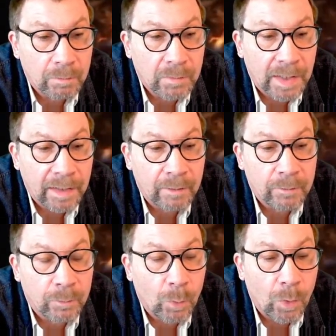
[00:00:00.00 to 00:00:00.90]

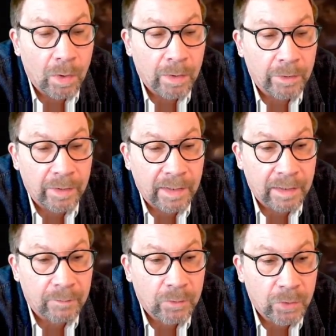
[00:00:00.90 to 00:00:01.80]
-1 or
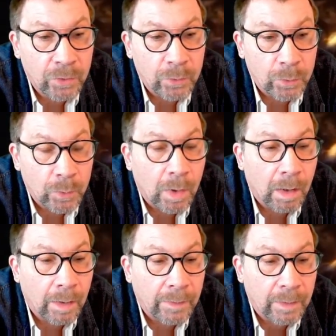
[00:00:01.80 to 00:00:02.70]
-2
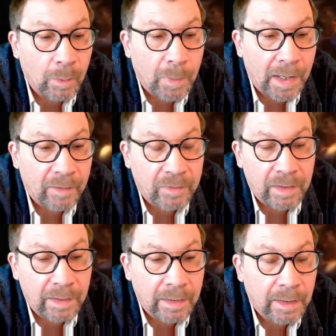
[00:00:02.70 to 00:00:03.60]
on the
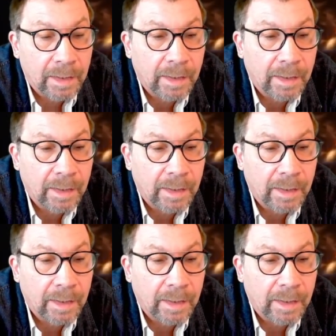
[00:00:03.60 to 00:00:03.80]
opacity.